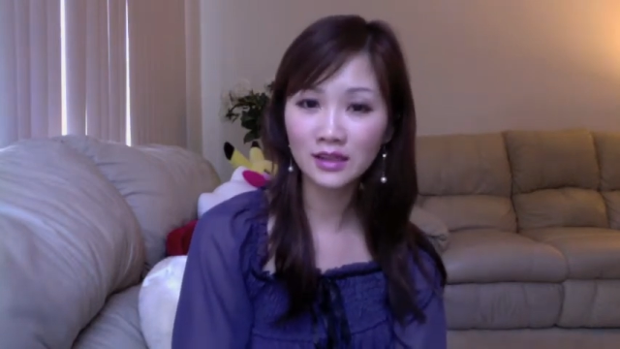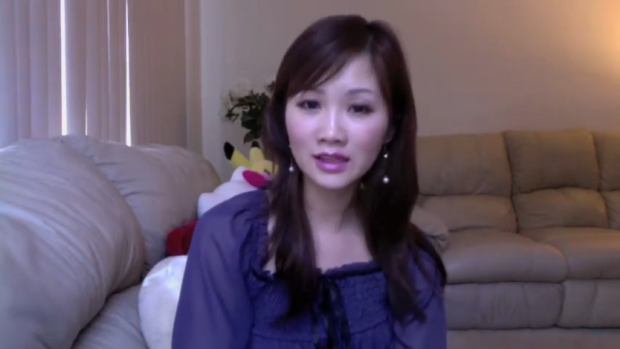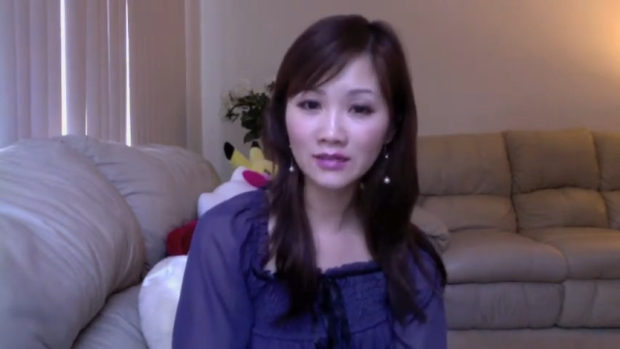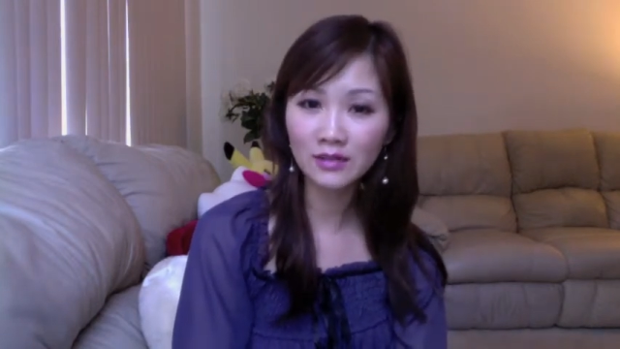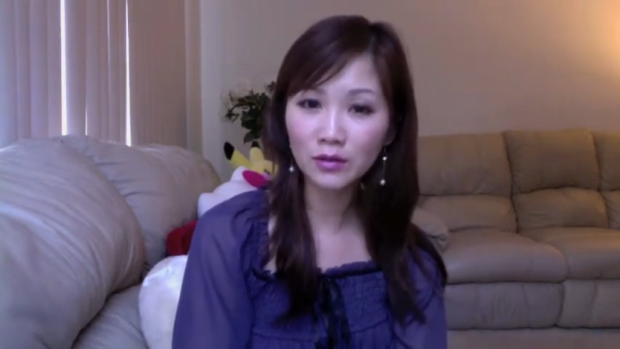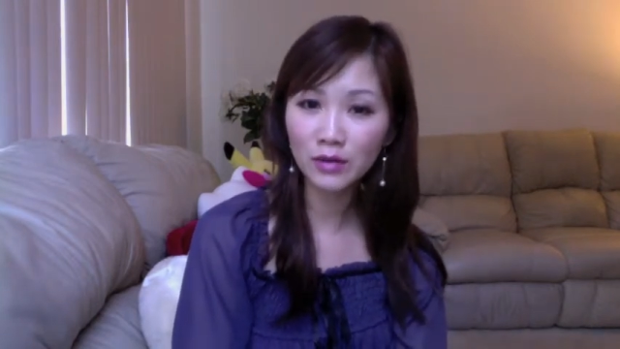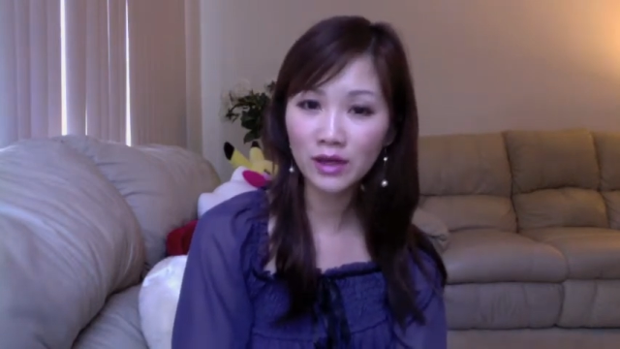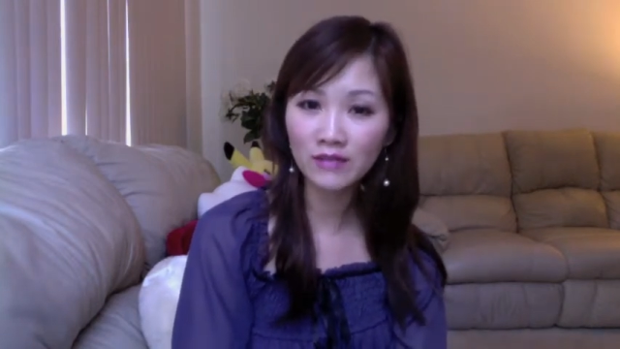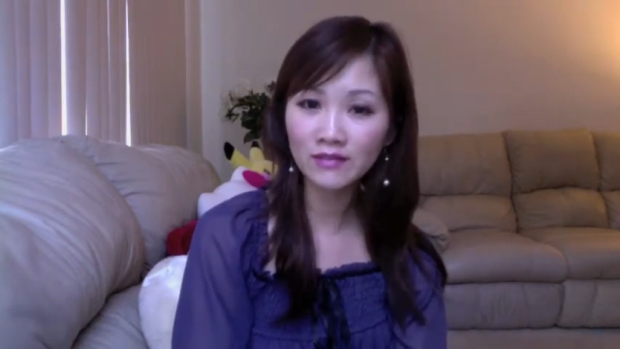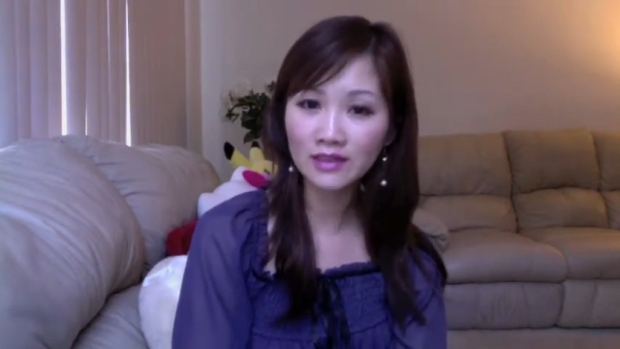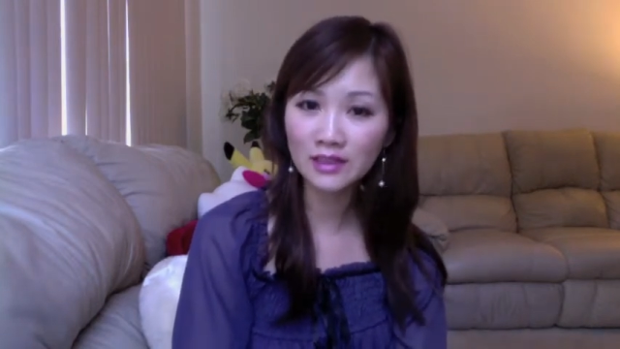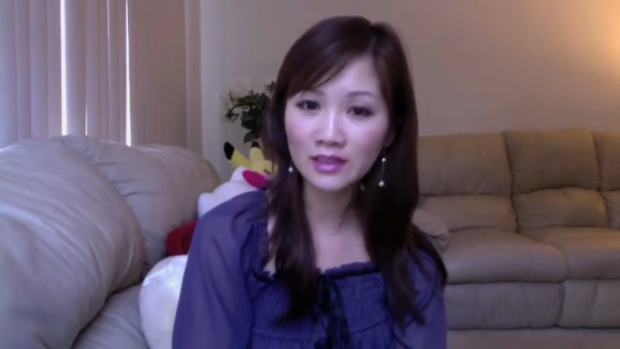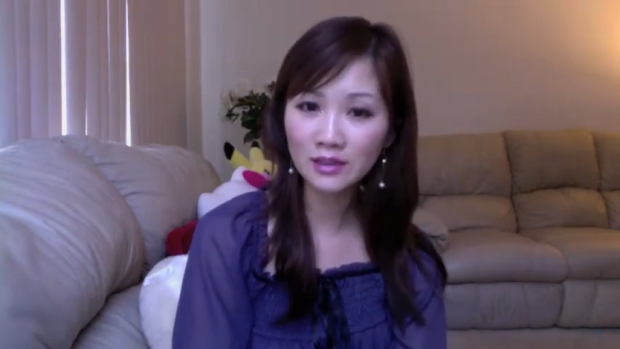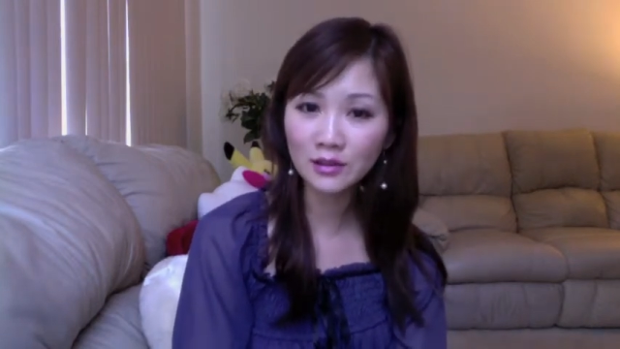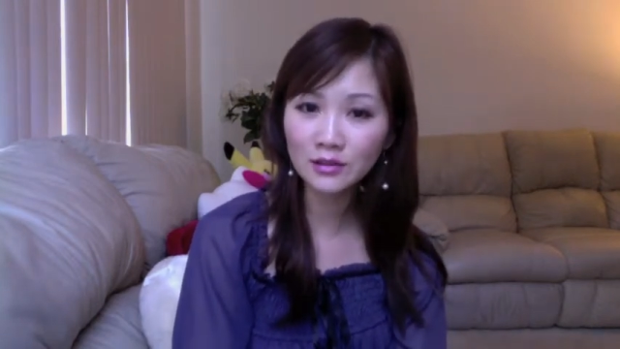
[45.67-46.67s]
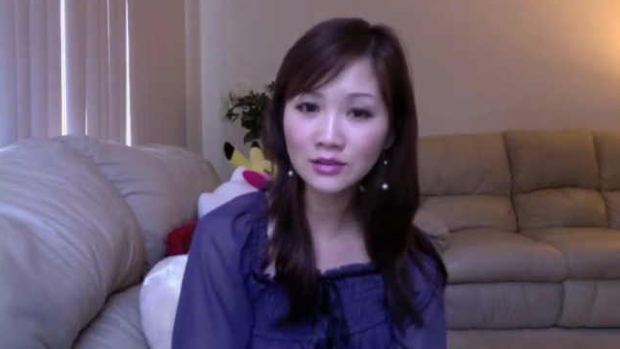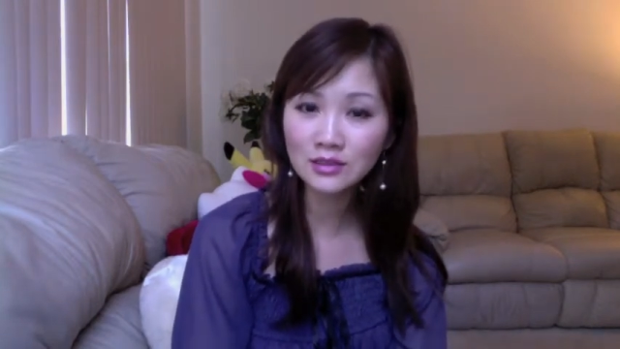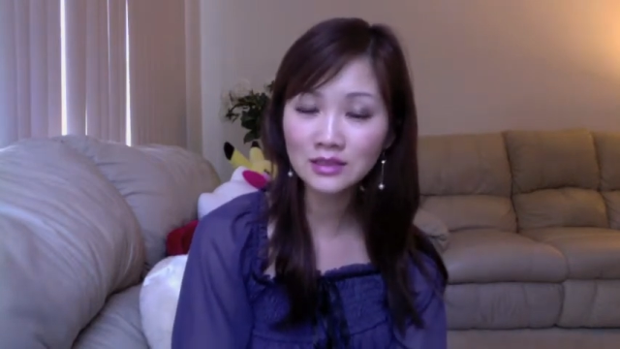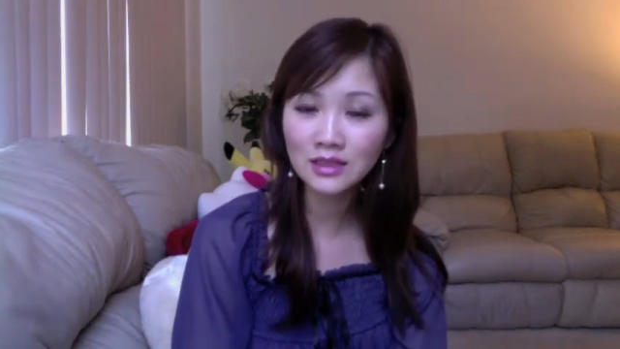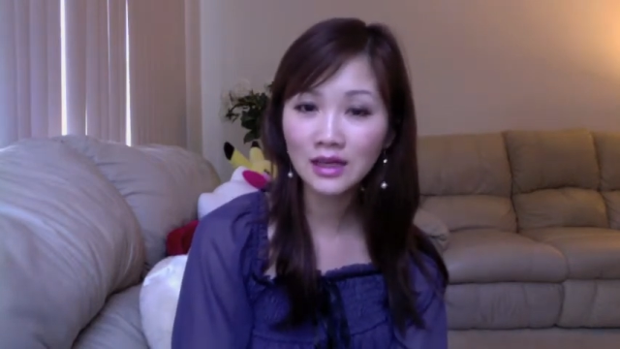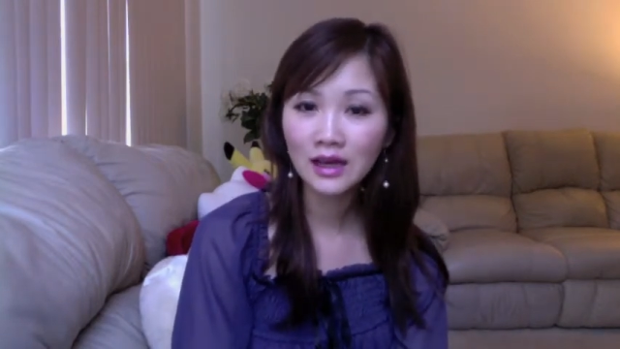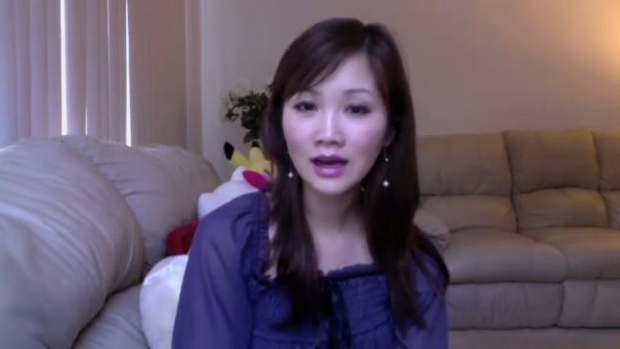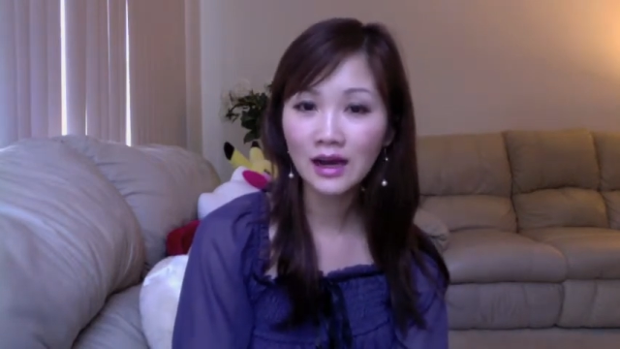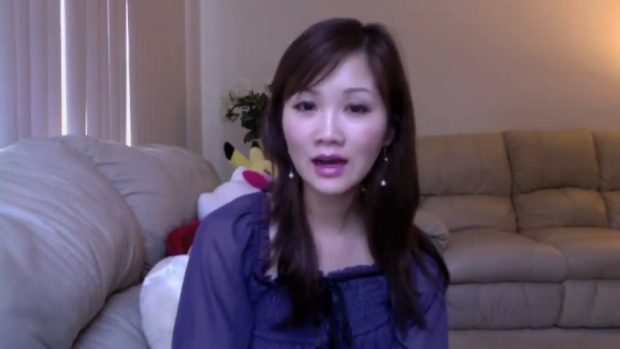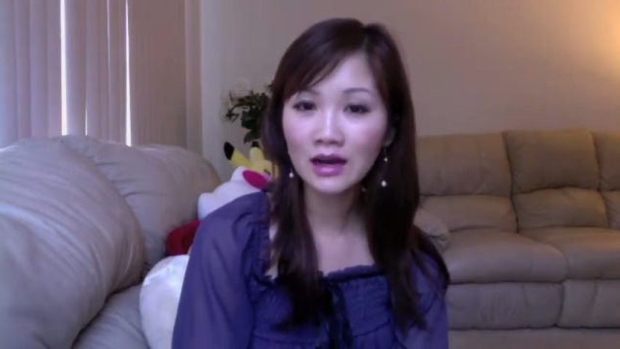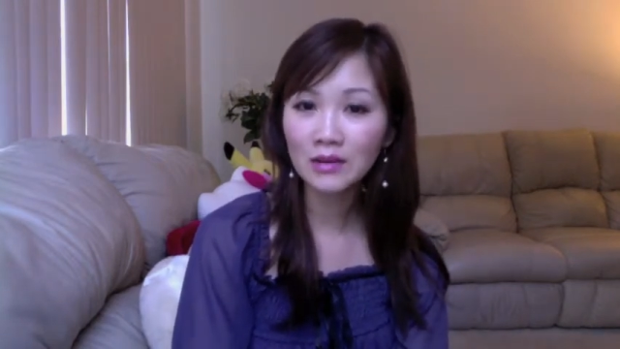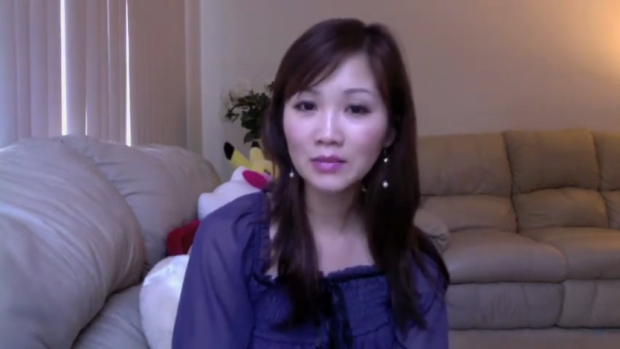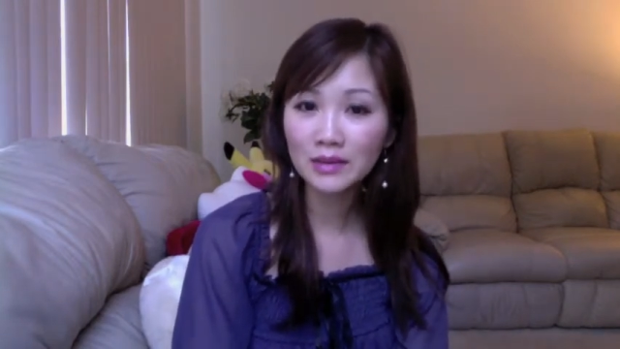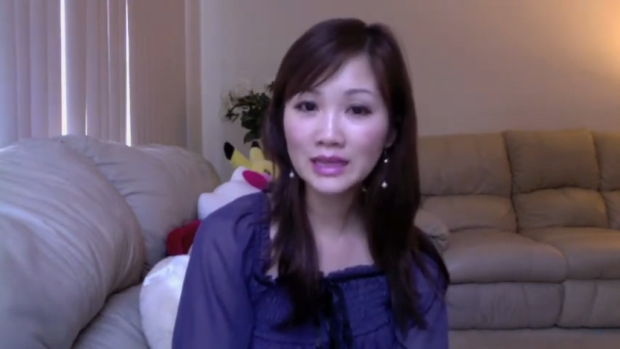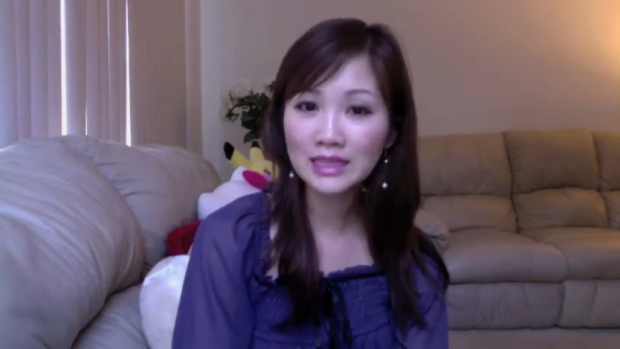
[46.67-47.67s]
giveaway videos,
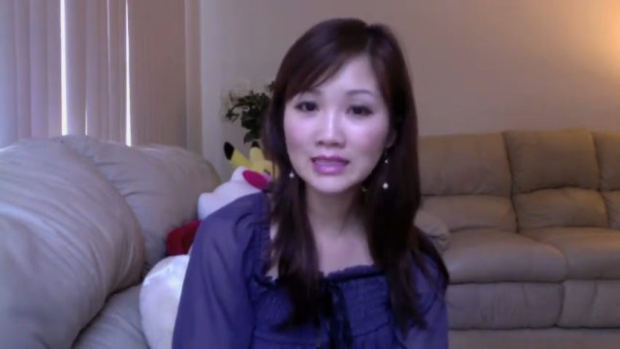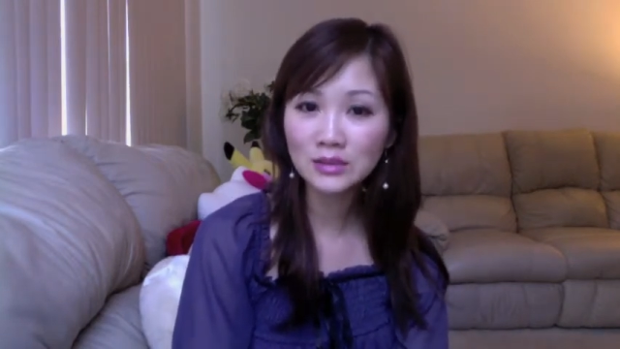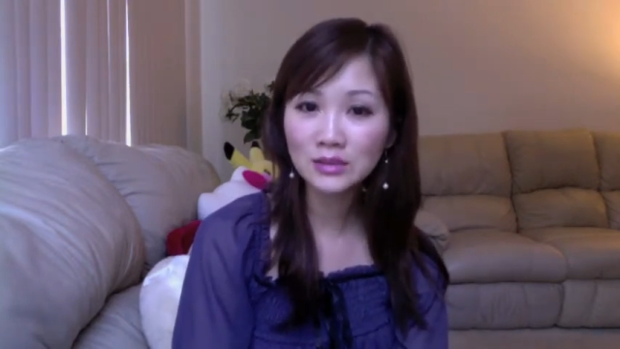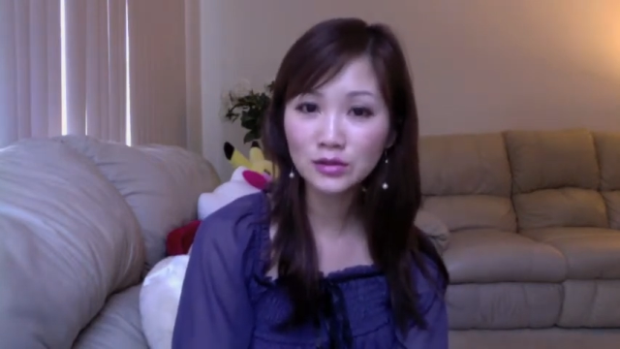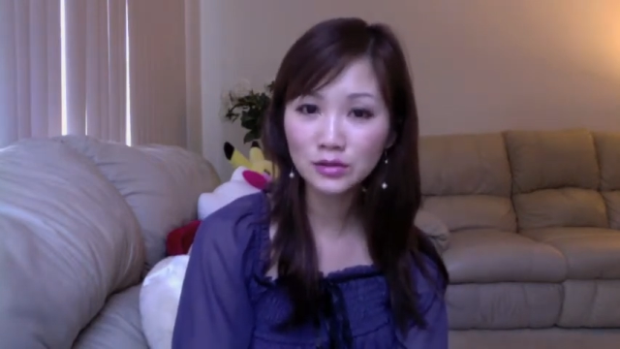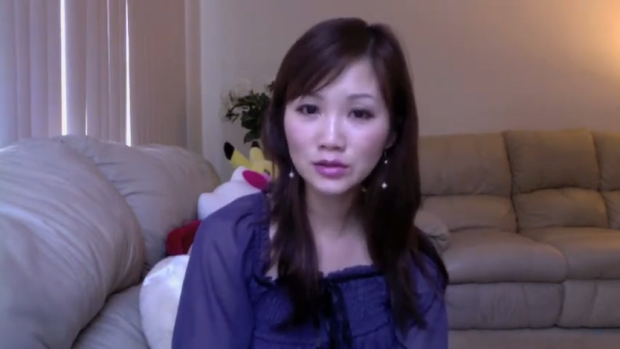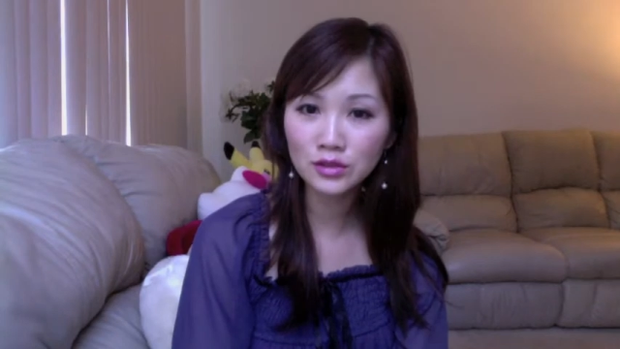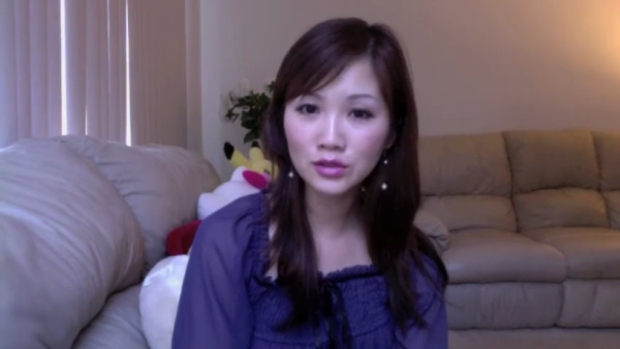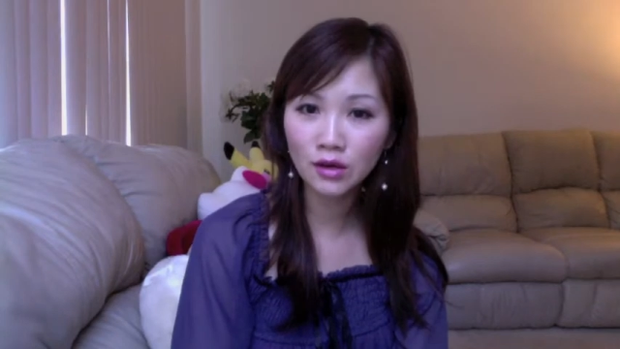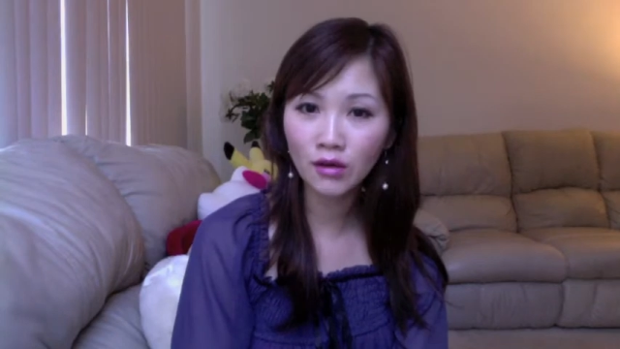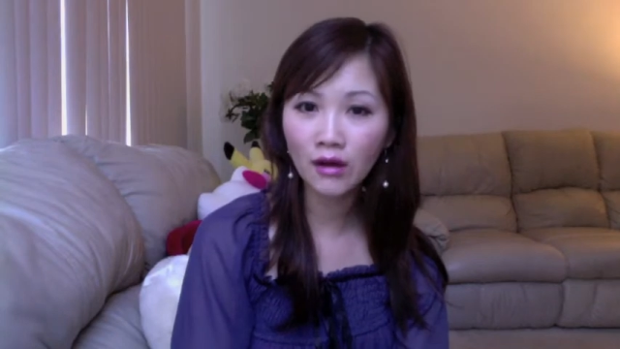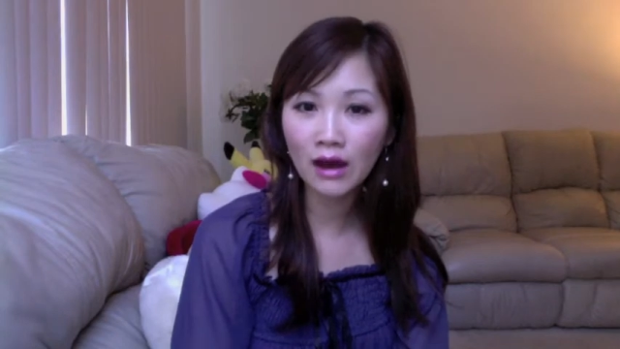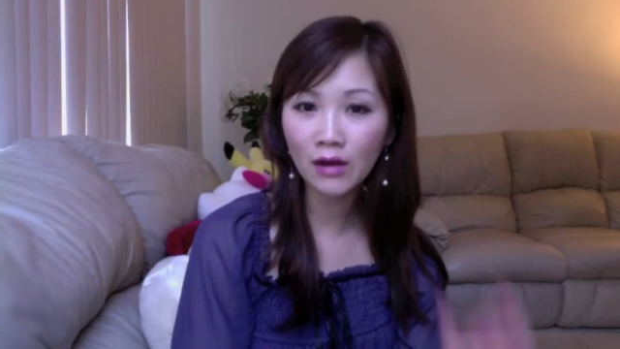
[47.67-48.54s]
uh, please do so.